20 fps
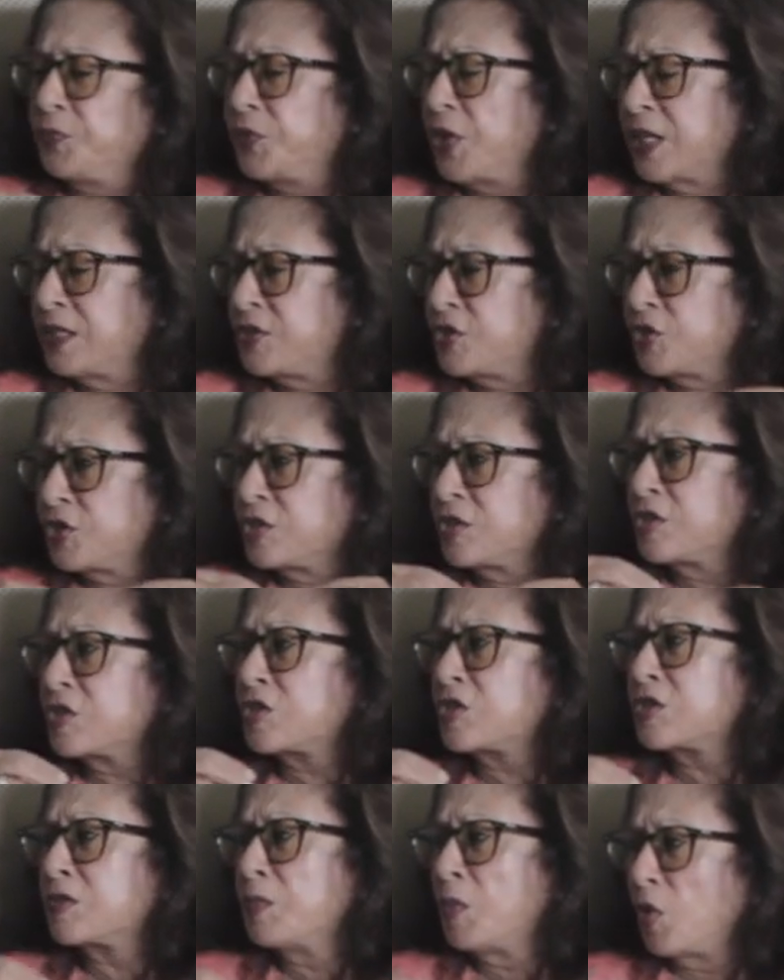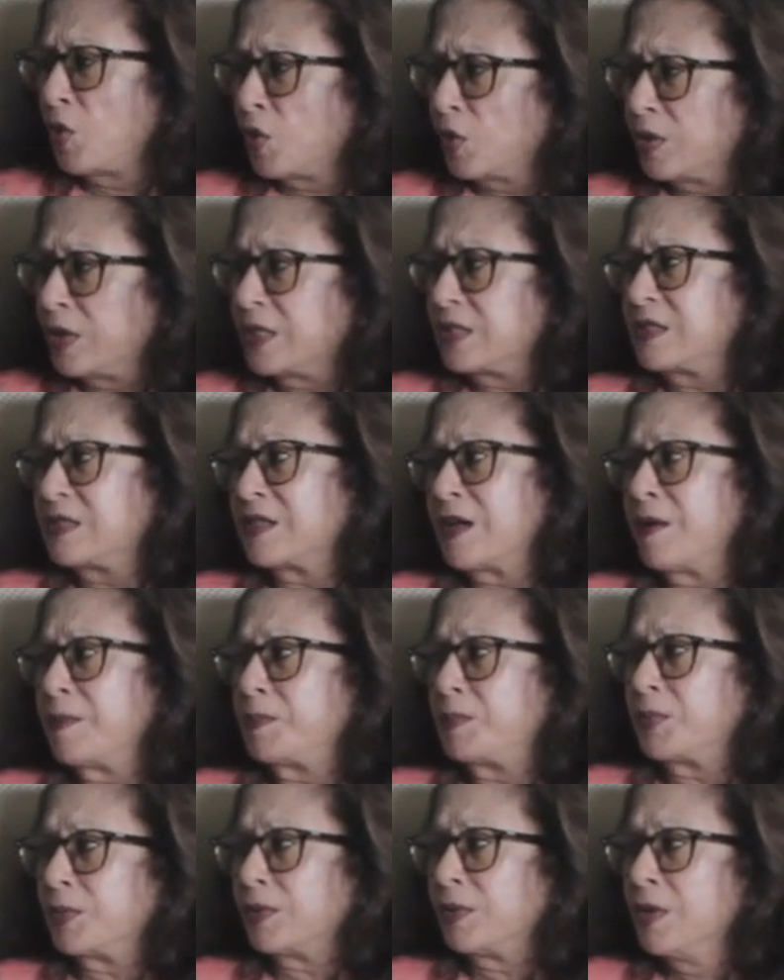that's just a small
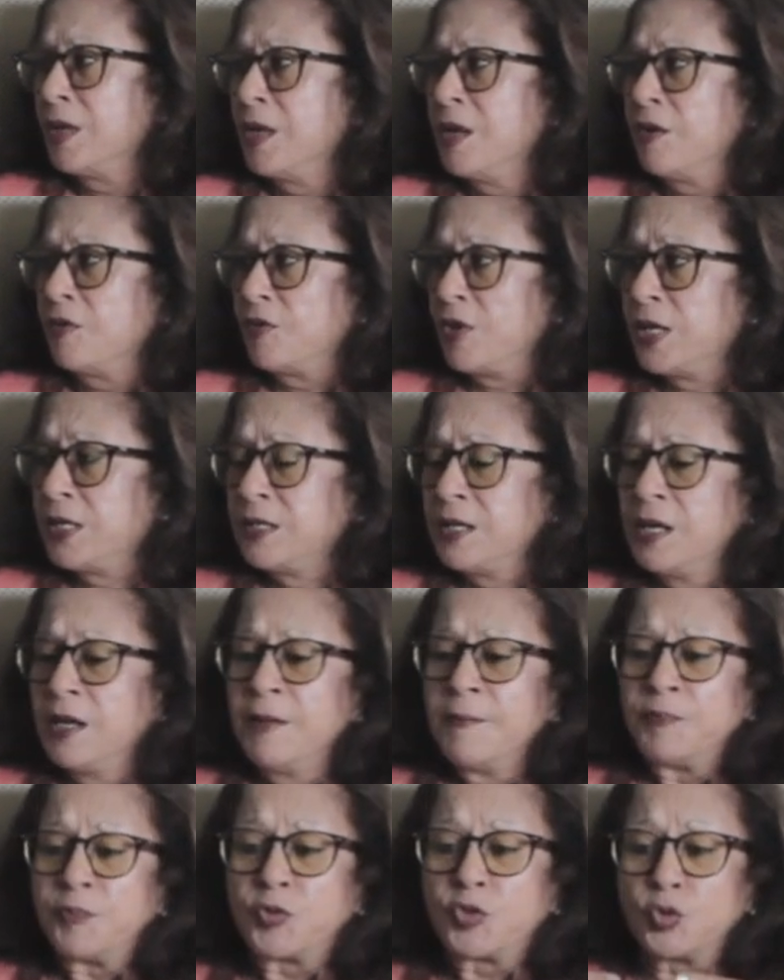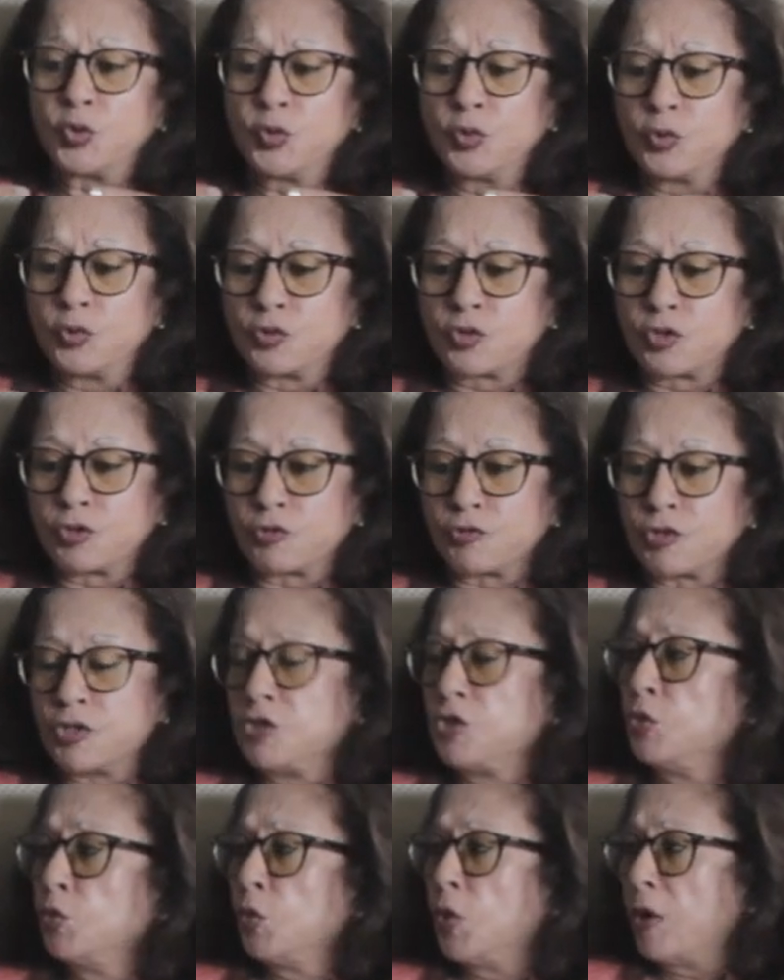example, right? To
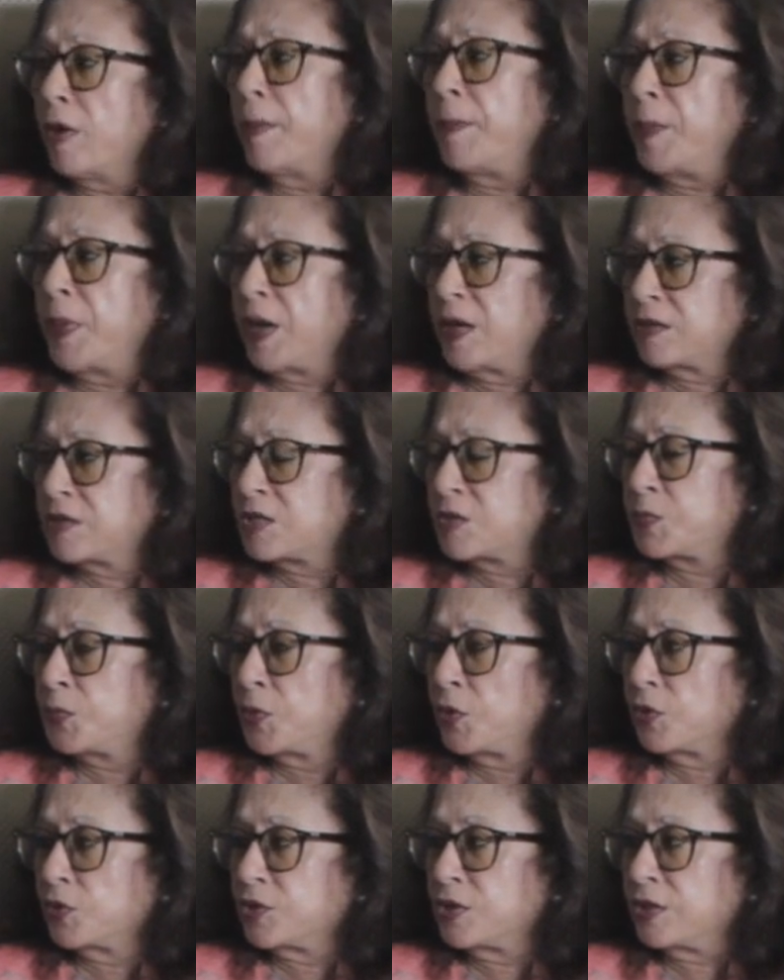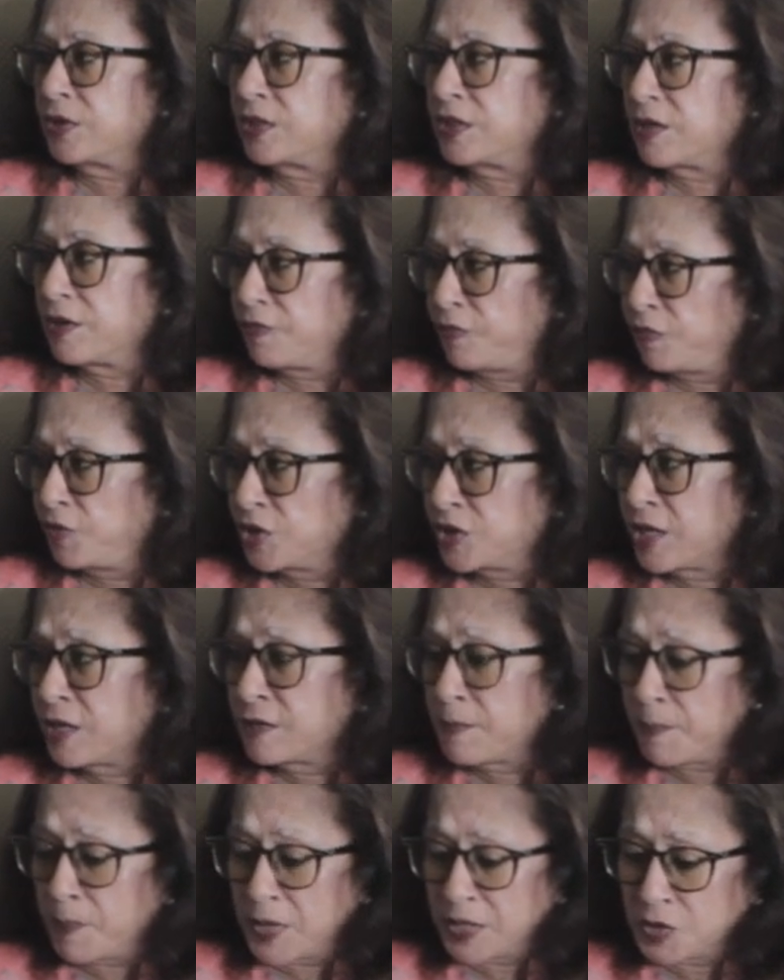renew a passport in India, for
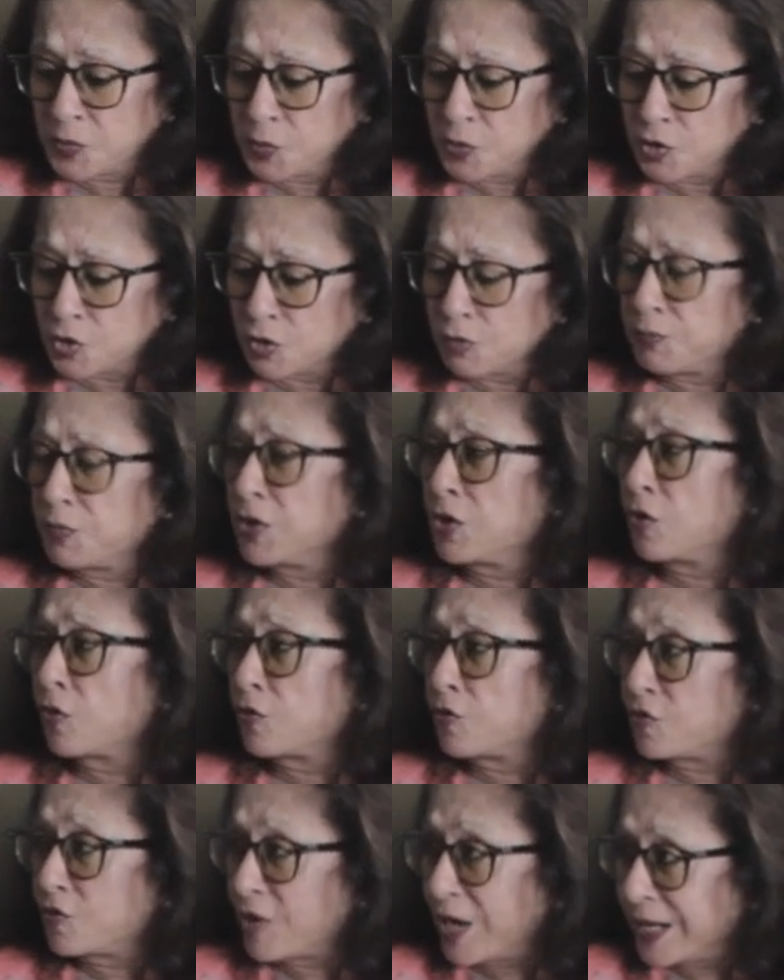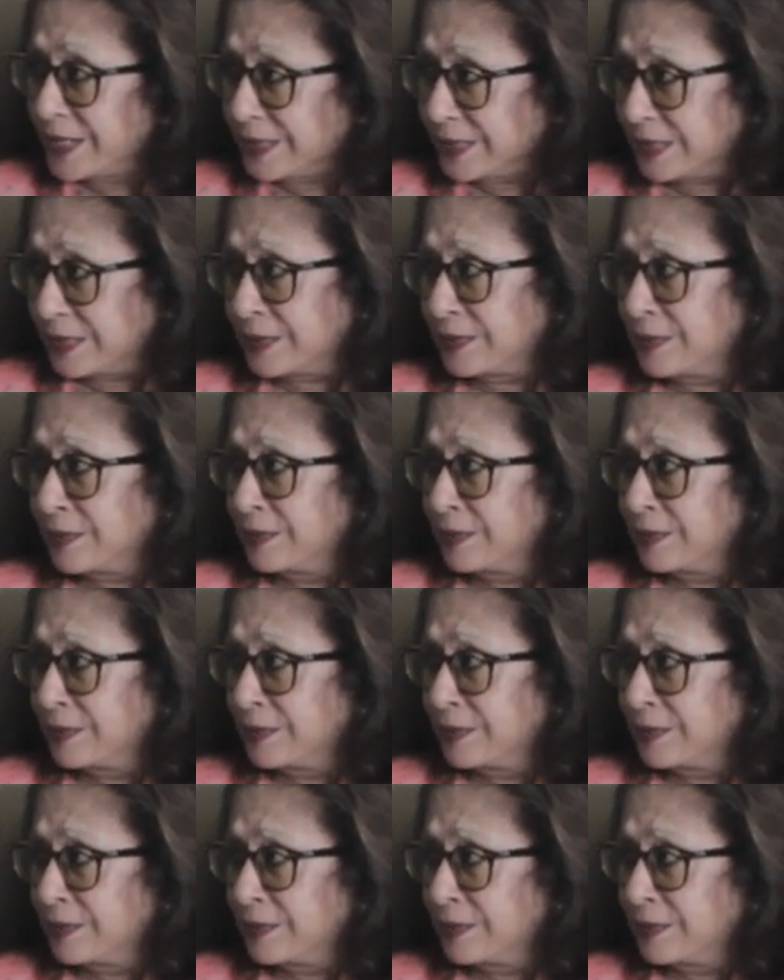example, a passport should be your right,